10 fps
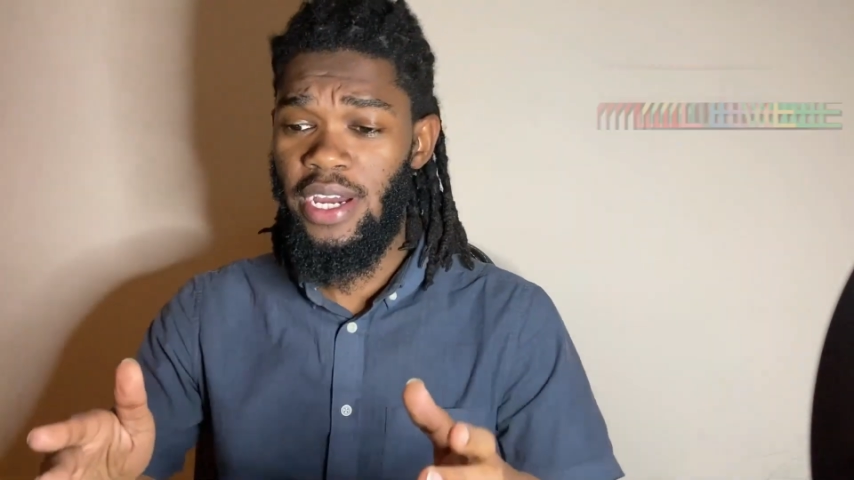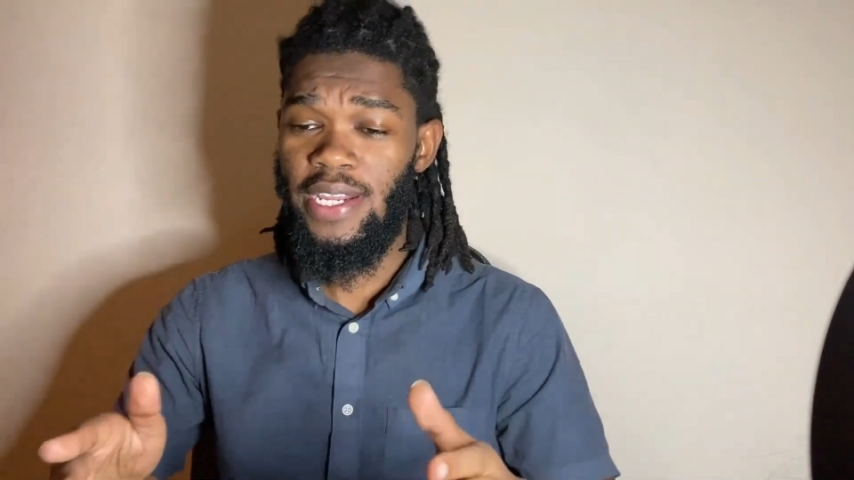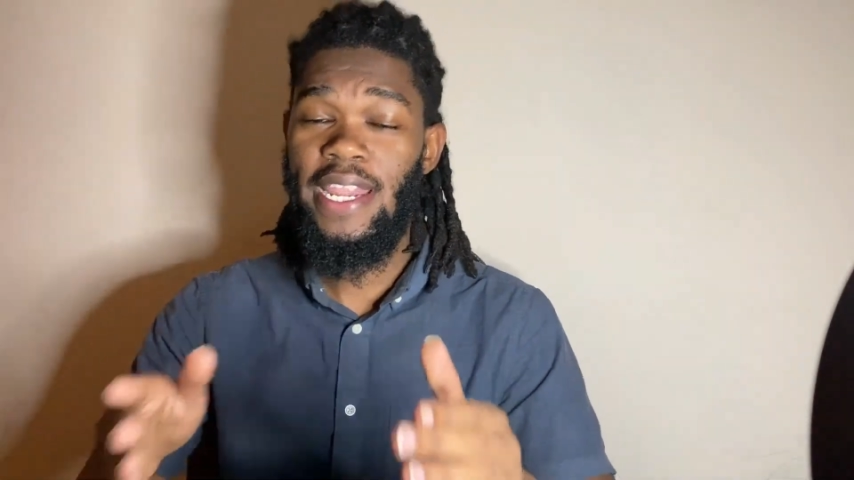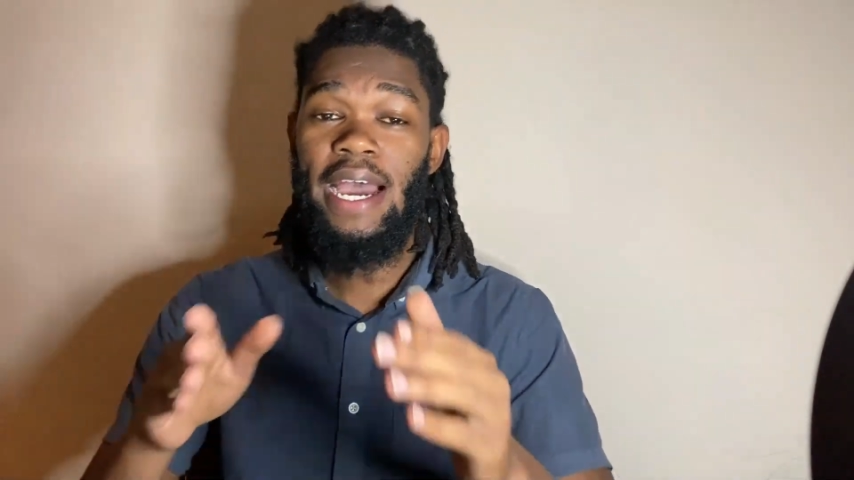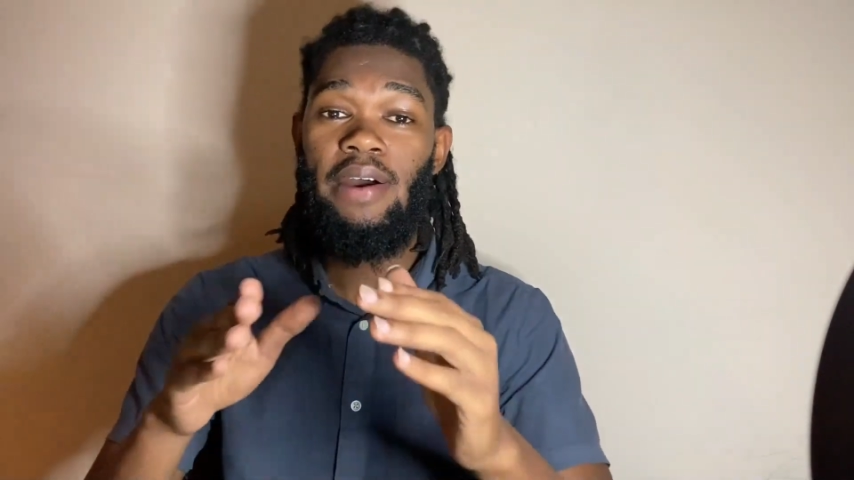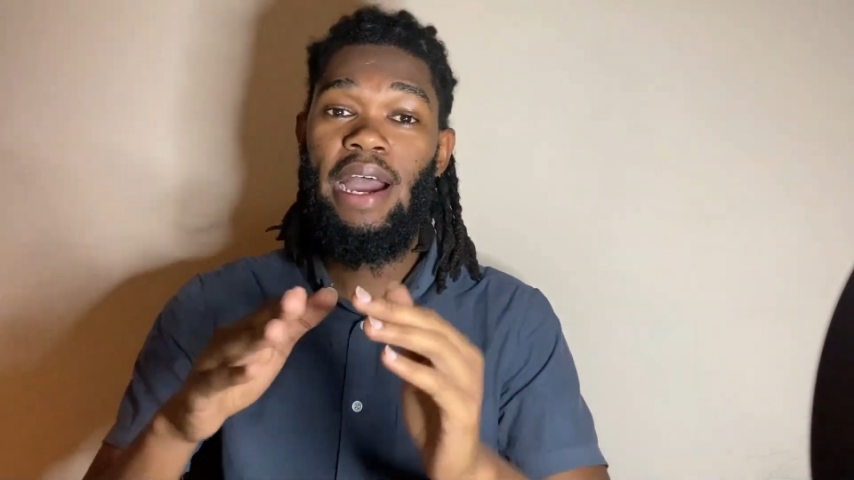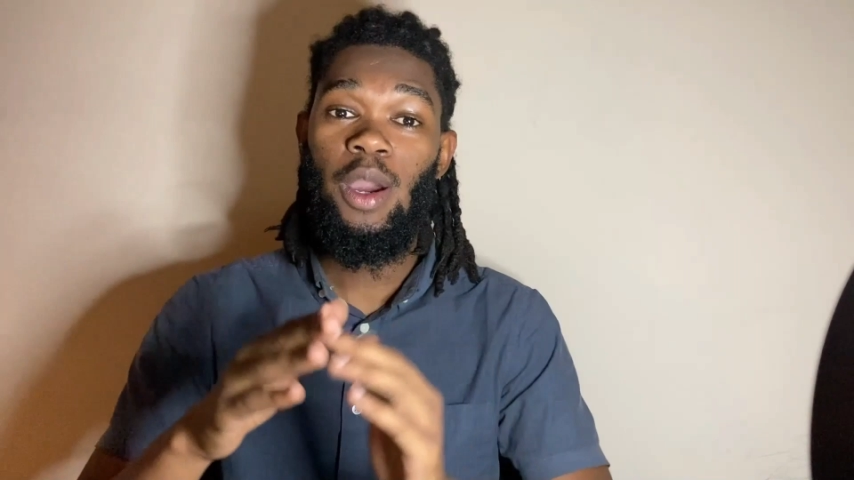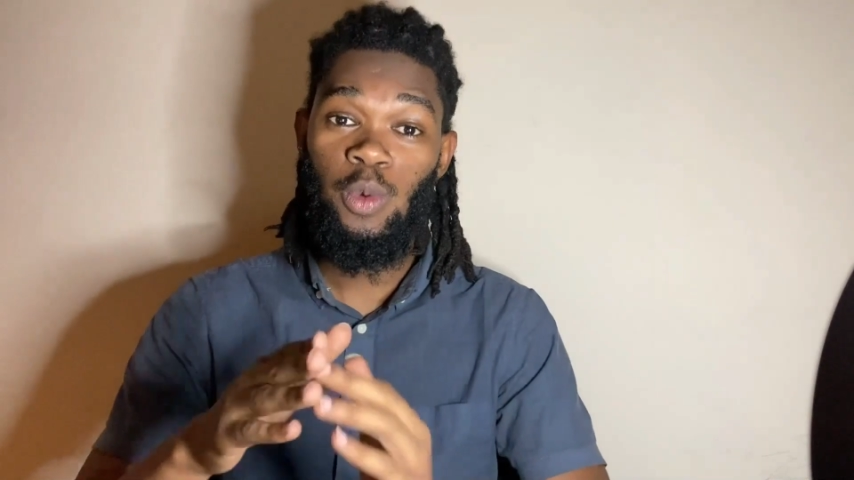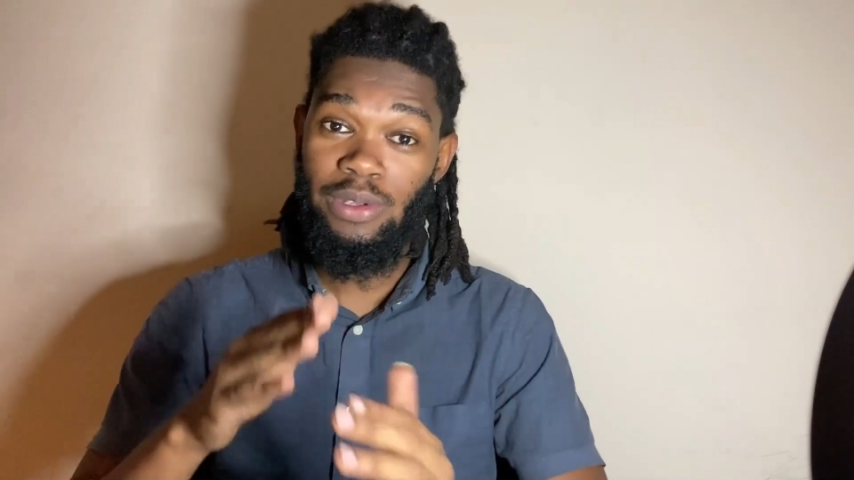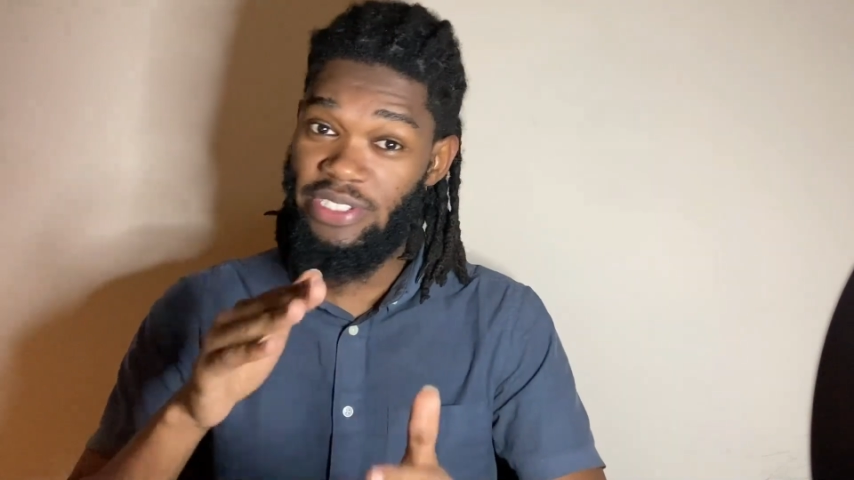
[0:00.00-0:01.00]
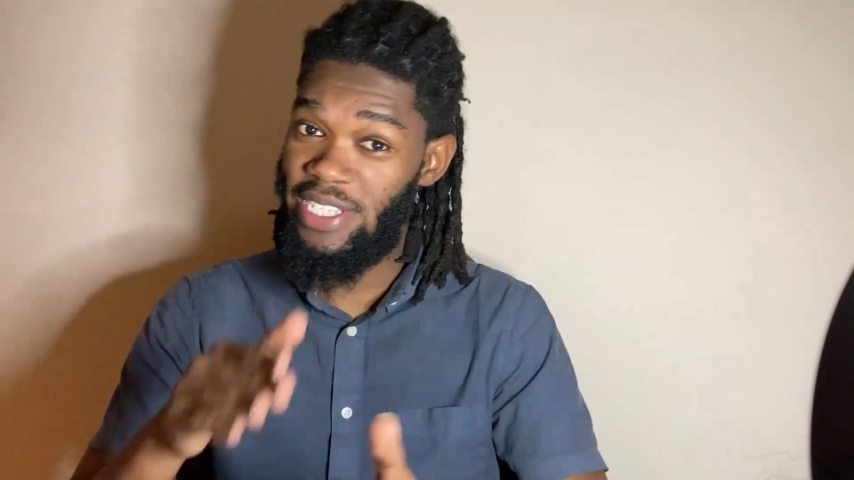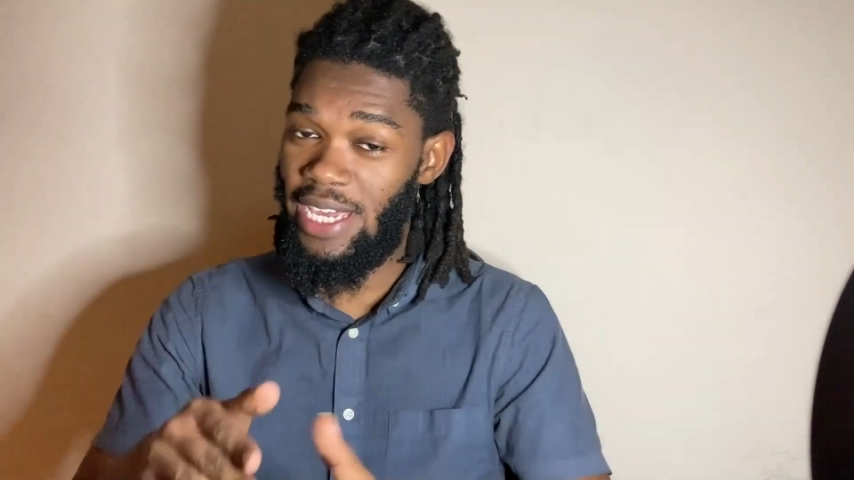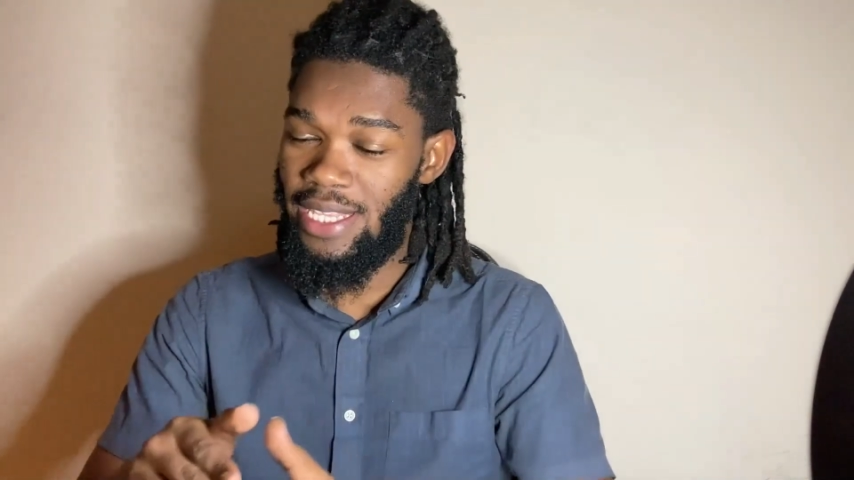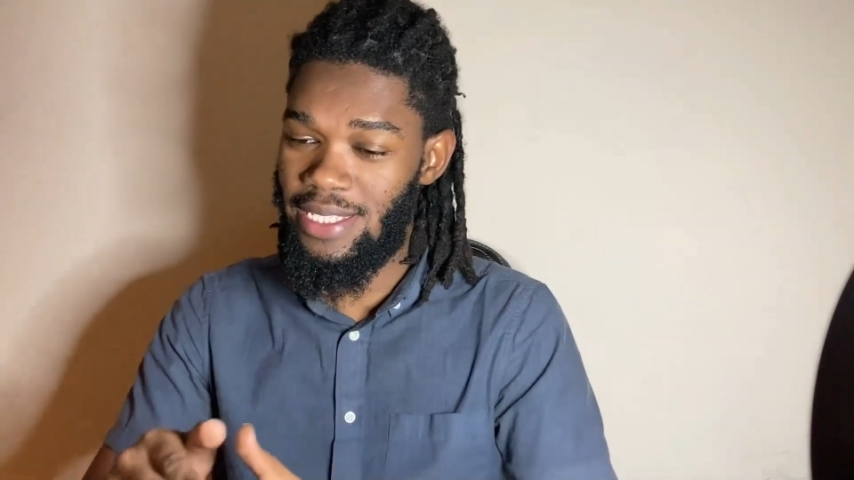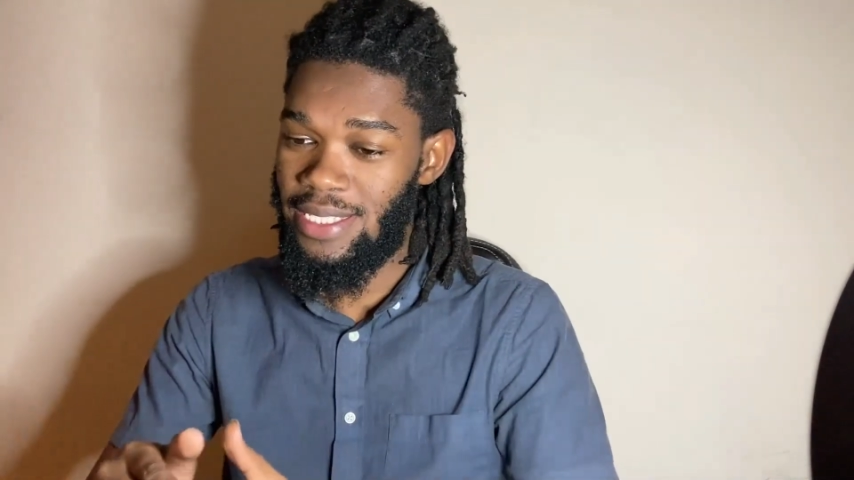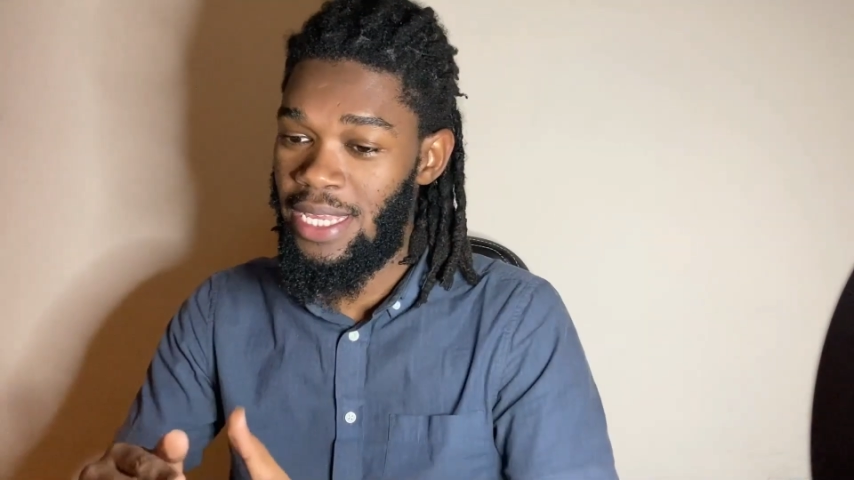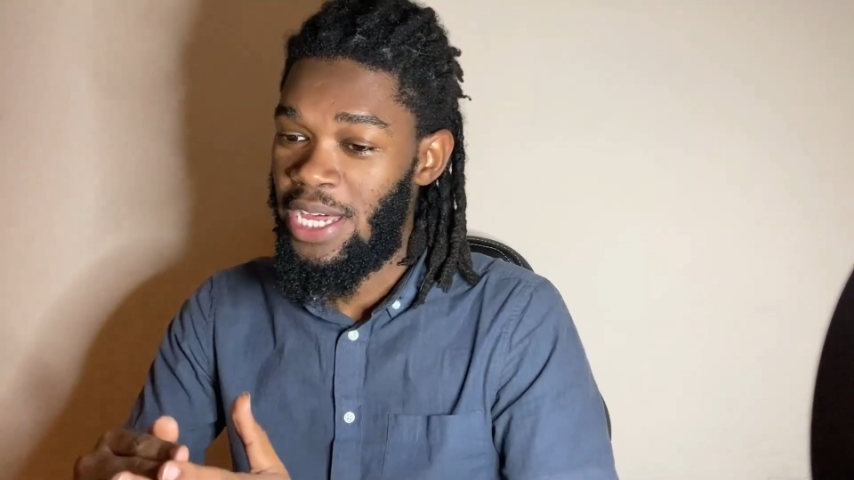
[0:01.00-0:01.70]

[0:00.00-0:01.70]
Now, I will say this